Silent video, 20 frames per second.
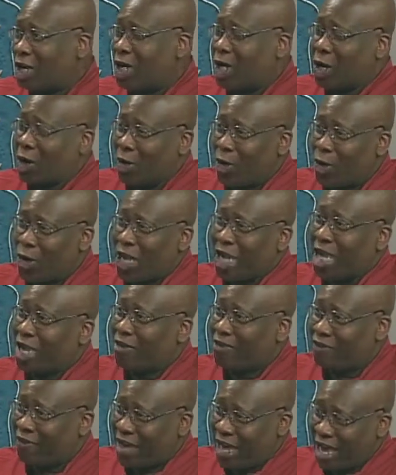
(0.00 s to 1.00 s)
growing as
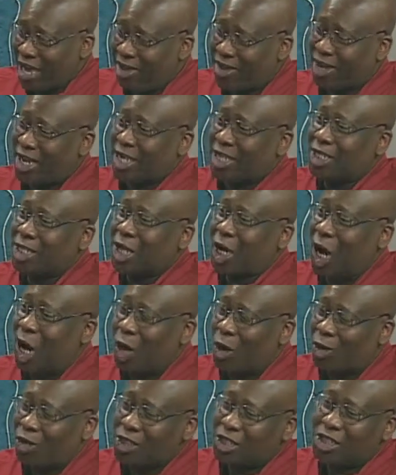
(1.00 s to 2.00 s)
fast as
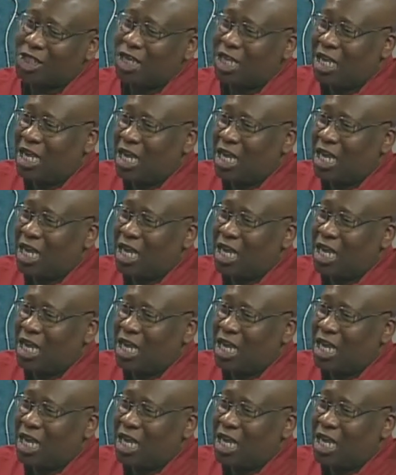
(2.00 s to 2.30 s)
cost.